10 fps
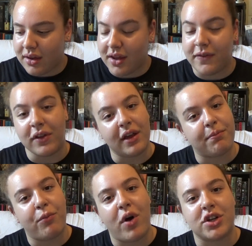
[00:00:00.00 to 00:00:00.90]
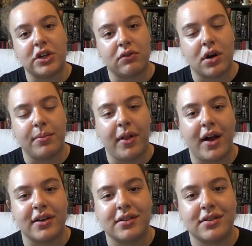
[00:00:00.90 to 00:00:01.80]
If you like watching
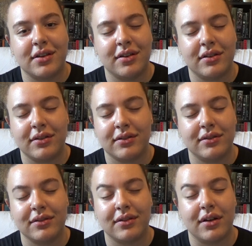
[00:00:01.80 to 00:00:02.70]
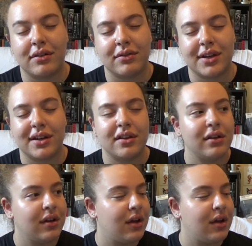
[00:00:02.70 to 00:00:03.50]
Roblox, I don't get it.